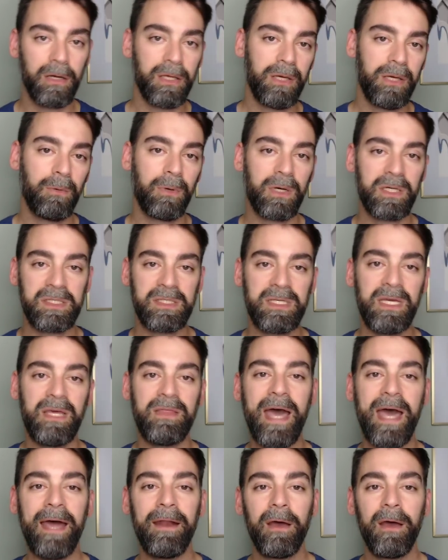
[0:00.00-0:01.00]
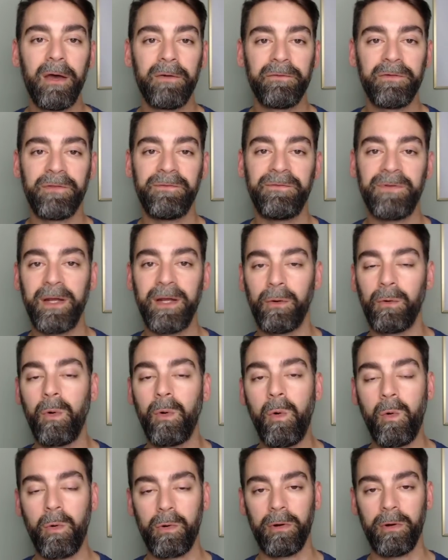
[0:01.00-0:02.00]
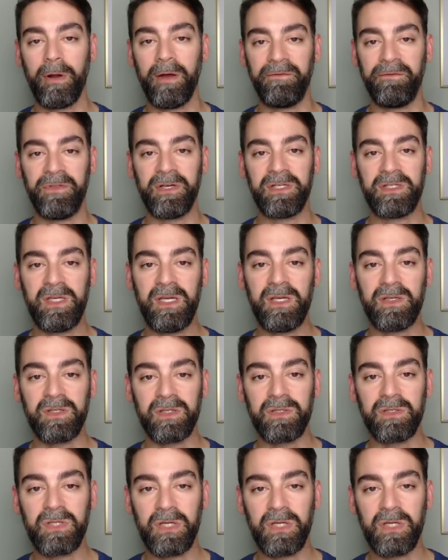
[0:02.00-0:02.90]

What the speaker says: You want to see that for the final quarter of the season.